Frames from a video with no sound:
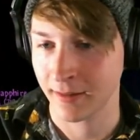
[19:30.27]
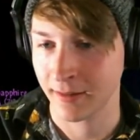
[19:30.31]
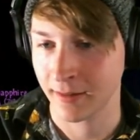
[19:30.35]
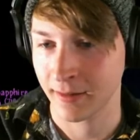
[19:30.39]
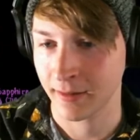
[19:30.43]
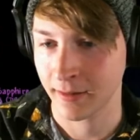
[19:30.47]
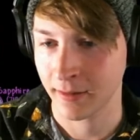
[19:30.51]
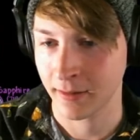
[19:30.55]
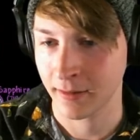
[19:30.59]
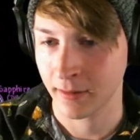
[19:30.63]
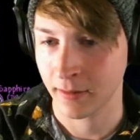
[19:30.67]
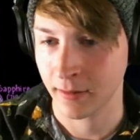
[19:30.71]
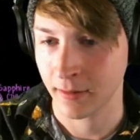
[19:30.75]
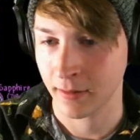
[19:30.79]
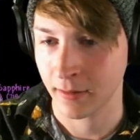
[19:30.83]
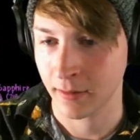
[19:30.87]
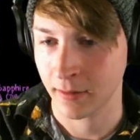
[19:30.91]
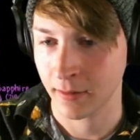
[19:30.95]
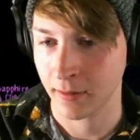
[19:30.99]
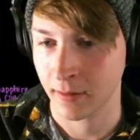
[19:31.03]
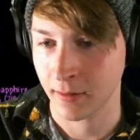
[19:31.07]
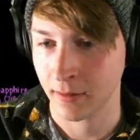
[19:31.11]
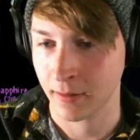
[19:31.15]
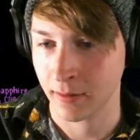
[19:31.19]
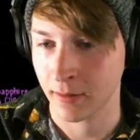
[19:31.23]
I will
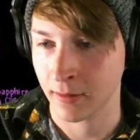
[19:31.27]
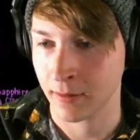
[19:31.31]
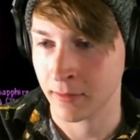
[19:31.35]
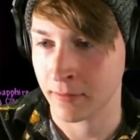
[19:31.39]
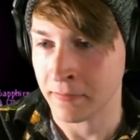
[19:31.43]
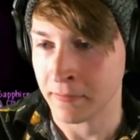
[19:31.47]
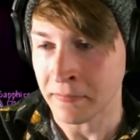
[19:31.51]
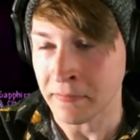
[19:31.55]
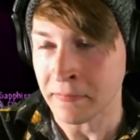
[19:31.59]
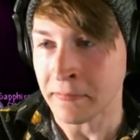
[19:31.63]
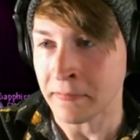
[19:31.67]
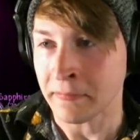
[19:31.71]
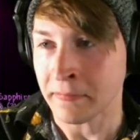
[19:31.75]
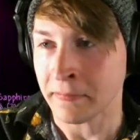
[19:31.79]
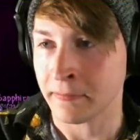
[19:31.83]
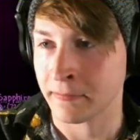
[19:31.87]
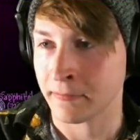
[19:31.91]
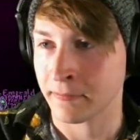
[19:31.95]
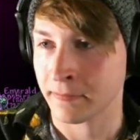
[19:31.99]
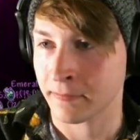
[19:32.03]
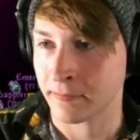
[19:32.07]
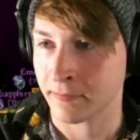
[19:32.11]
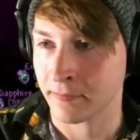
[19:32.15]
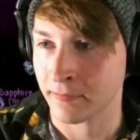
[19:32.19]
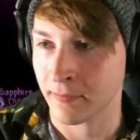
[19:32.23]
massacre
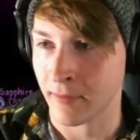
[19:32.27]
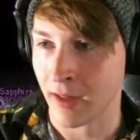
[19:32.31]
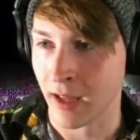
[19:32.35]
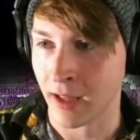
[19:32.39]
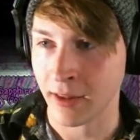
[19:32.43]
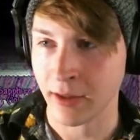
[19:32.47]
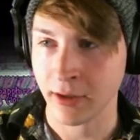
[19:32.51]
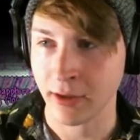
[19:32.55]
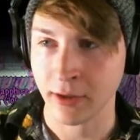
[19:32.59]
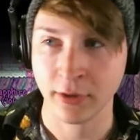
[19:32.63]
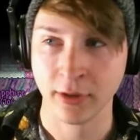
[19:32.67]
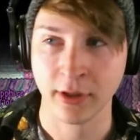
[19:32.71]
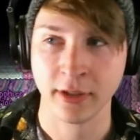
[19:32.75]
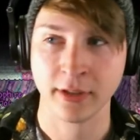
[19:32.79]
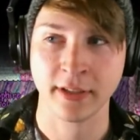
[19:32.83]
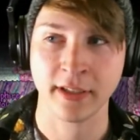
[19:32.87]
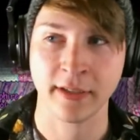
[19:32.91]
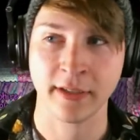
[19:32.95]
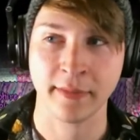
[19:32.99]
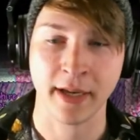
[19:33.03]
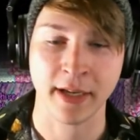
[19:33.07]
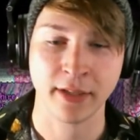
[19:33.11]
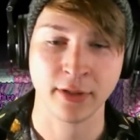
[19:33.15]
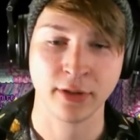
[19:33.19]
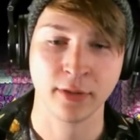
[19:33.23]
you. I thought you were gonna say
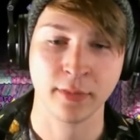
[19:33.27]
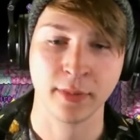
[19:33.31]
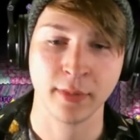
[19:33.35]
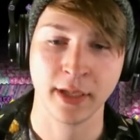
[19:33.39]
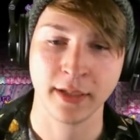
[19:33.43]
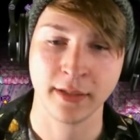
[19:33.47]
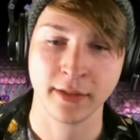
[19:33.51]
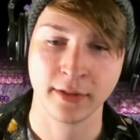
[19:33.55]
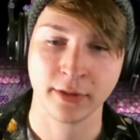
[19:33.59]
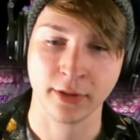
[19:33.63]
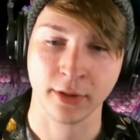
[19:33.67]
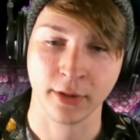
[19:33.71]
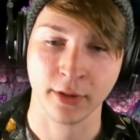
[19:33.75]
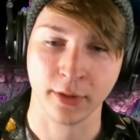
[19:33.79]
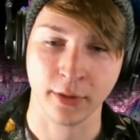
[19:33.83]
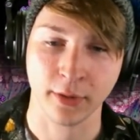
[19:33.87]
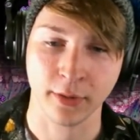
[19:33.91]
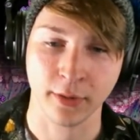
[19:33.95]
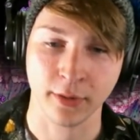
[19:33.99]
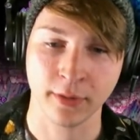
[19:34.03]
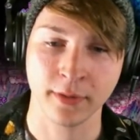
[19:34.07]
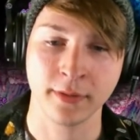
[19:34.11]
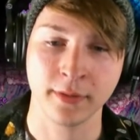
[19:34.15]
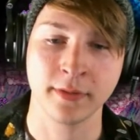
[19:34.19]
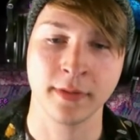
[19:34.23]
masturbate,
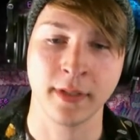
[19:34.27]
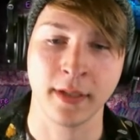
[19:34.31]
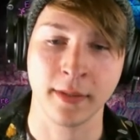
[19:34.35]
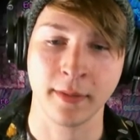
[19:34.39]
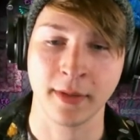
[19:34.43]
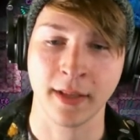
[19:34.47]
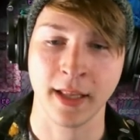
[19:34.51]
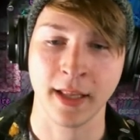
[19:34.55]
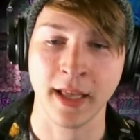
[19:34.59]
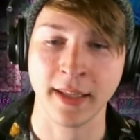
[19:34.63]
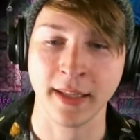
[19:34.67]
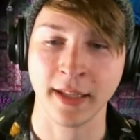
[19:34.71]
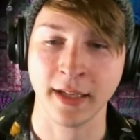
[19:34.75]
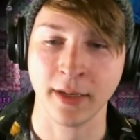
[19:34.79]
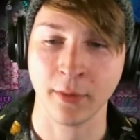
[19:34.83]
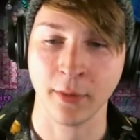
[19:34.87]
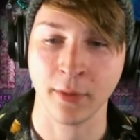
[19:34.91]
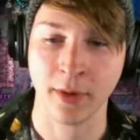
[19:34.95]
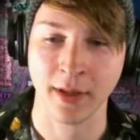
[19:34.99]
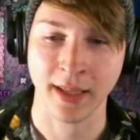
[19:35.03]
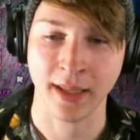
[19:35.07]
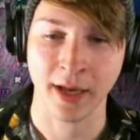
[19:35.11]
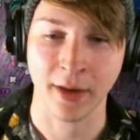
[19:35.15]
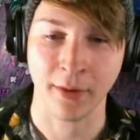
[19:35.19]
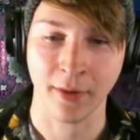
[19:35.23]
so I'm glad that it
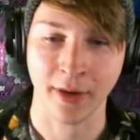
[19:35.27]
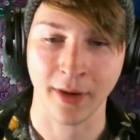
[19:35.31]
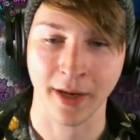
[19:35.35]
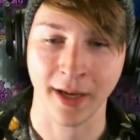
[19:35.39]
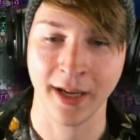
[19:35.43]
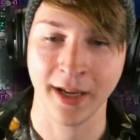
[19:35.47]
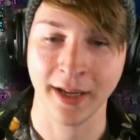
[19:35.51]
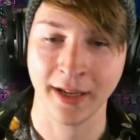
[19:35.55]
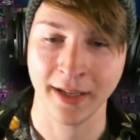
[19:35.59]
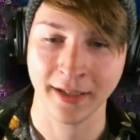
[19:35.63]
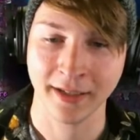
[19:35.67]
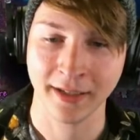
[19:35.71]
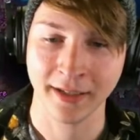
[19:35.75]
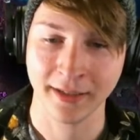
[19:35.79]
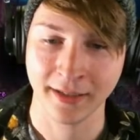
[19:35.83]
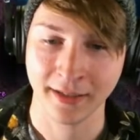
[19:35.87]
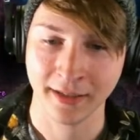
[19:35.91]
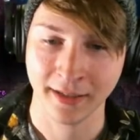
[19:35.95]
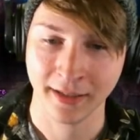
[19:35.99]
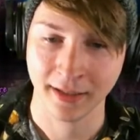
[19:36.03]
went that I way. Not.